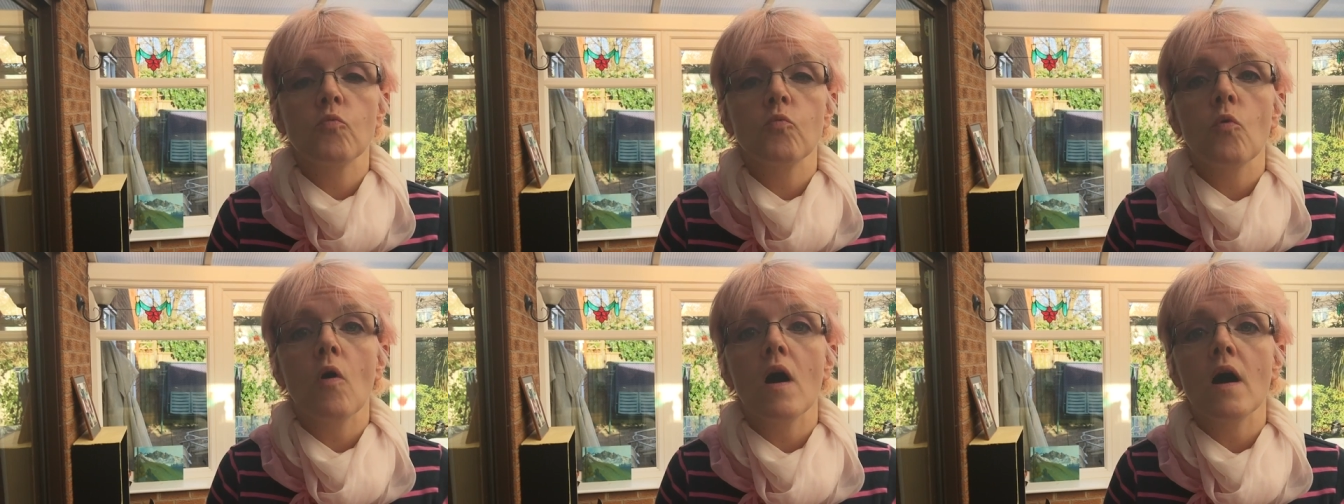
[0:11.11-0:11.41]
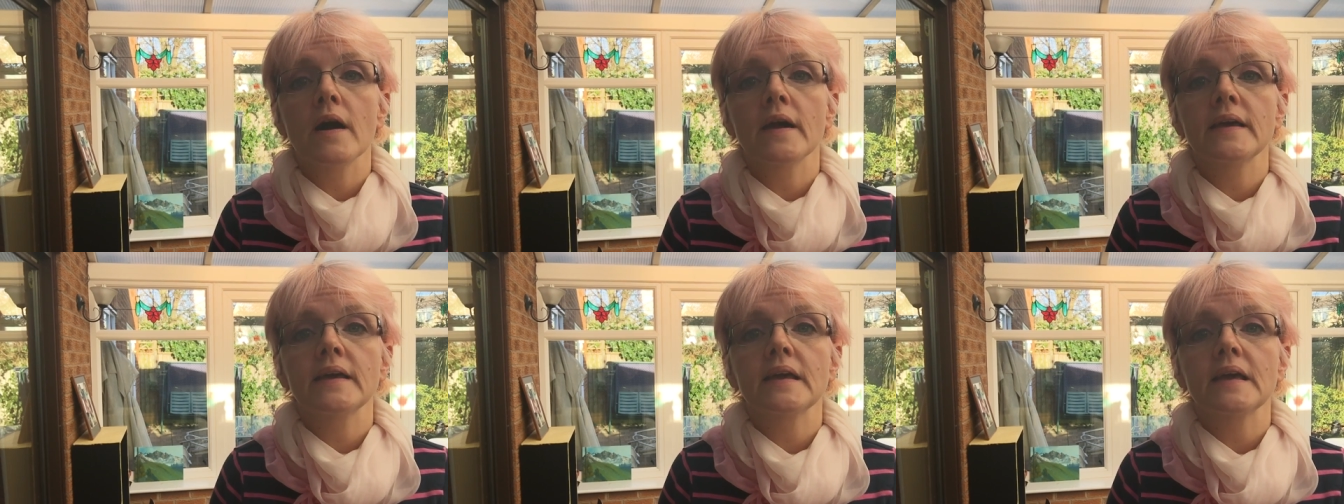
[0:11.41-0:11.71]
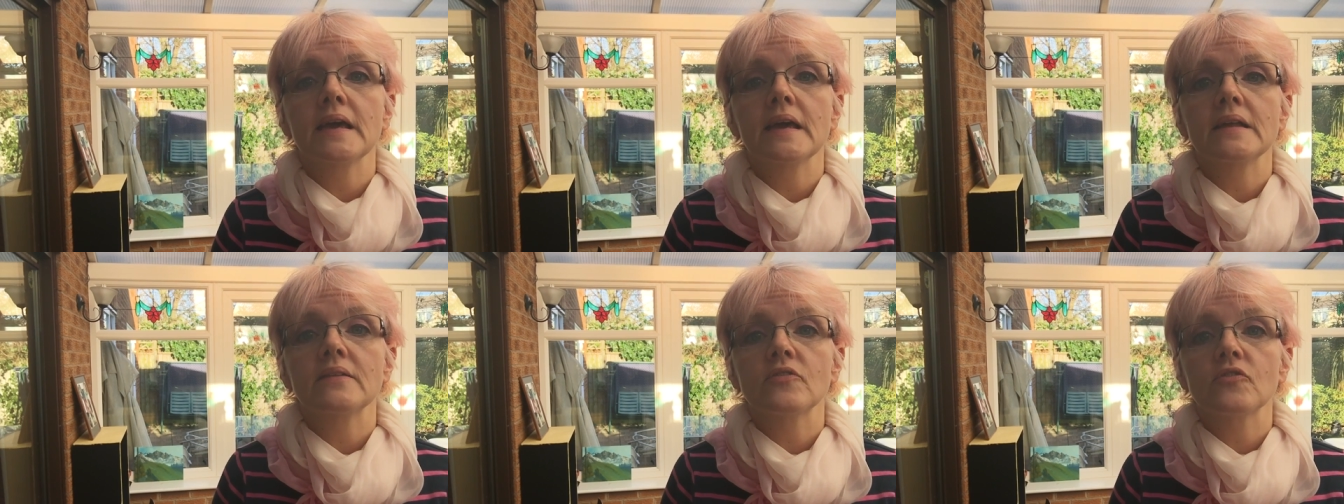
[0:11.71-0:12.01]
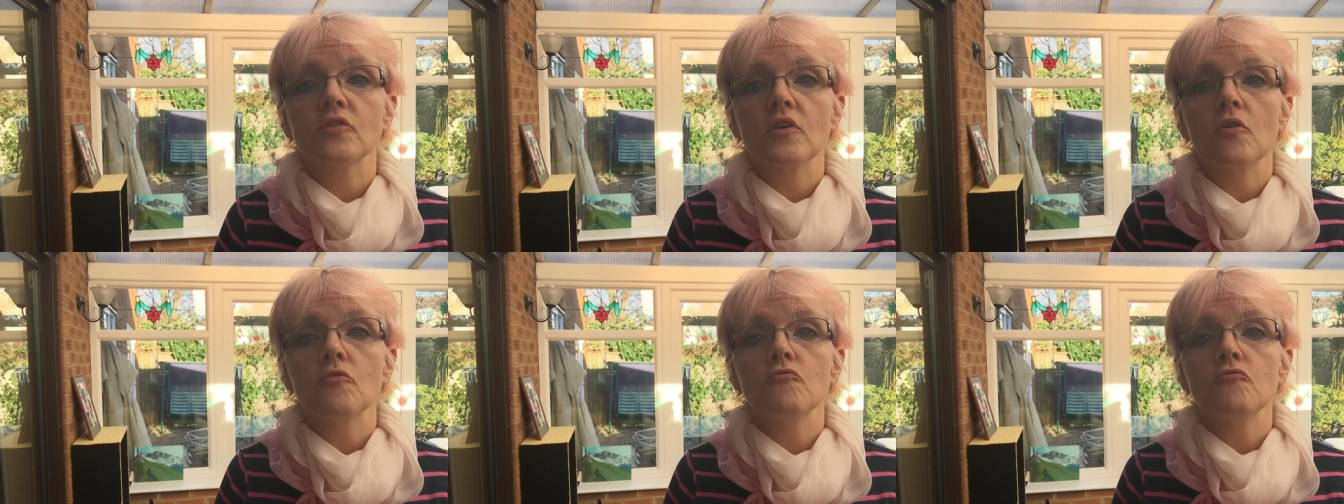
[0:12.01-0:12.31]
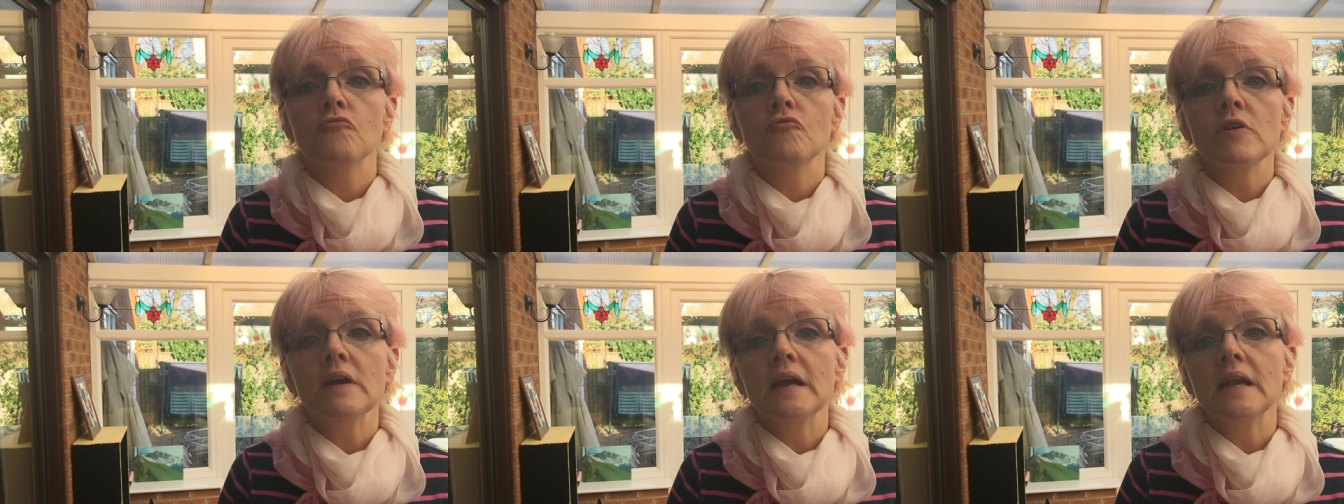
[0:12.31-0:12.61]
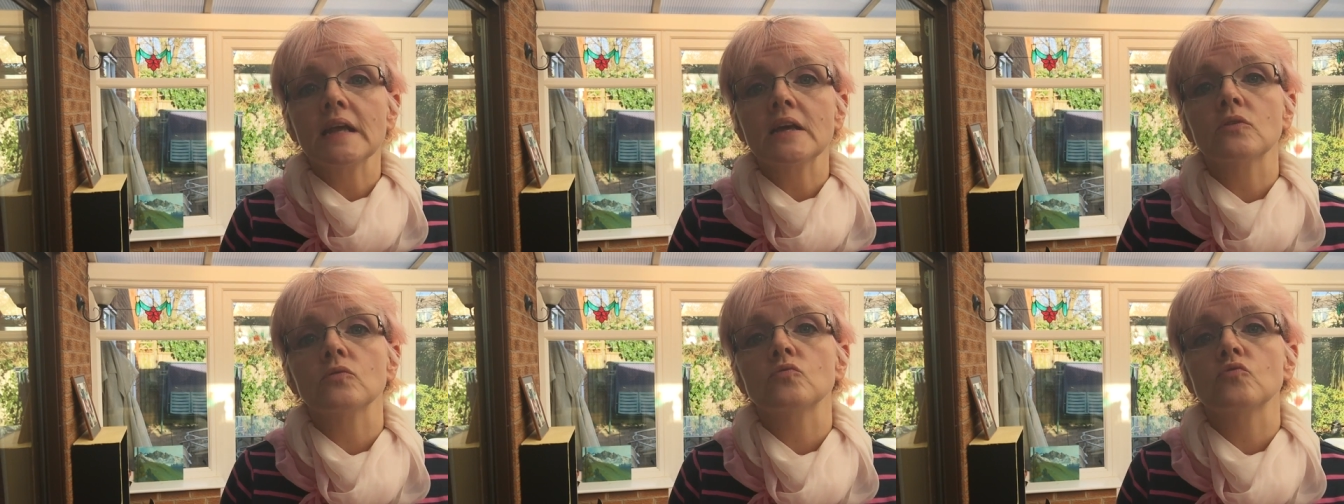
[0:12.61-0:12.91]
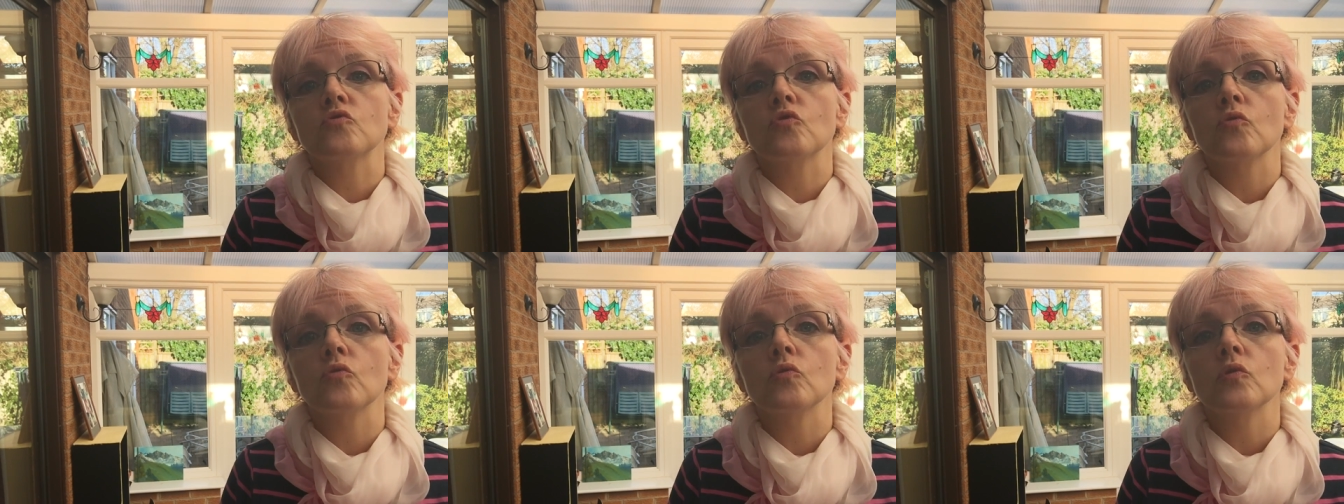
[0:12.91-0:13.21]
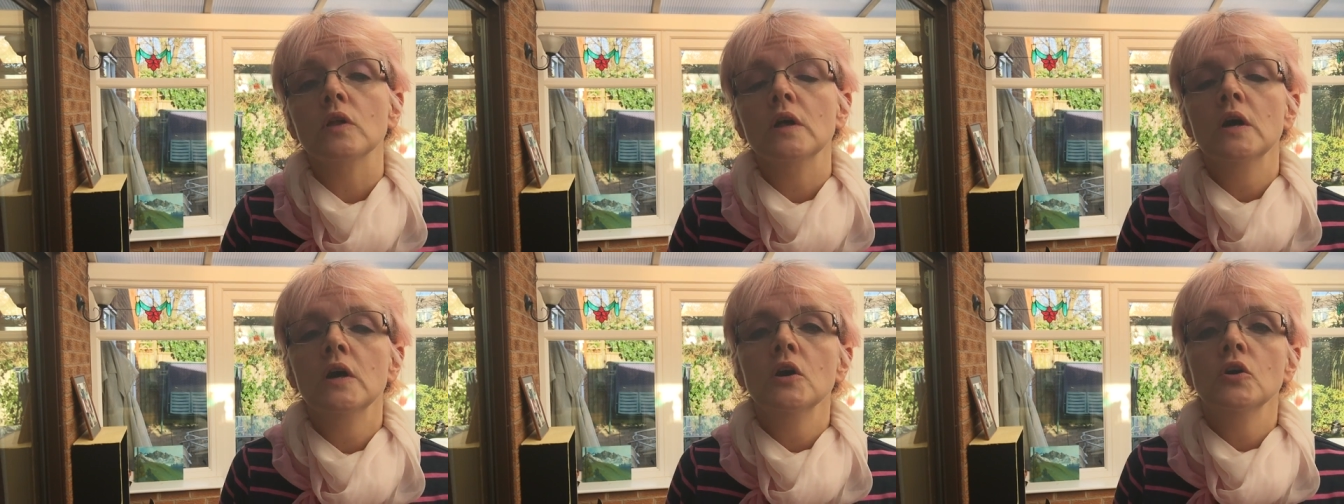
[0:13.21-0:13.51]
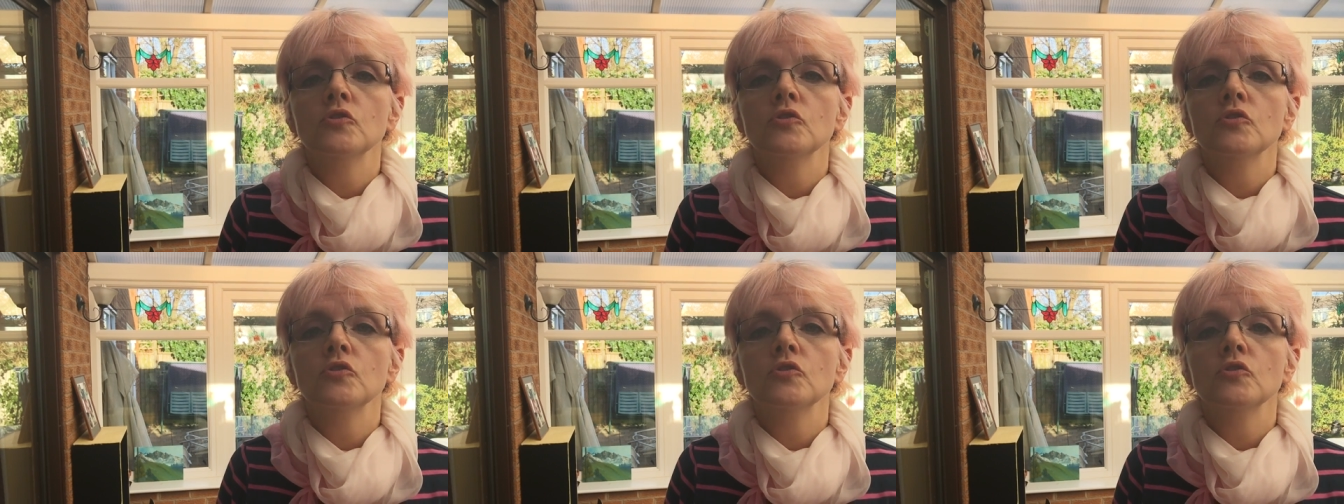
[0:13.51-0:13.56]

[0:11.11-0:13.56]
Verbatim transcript: why it's a really good tool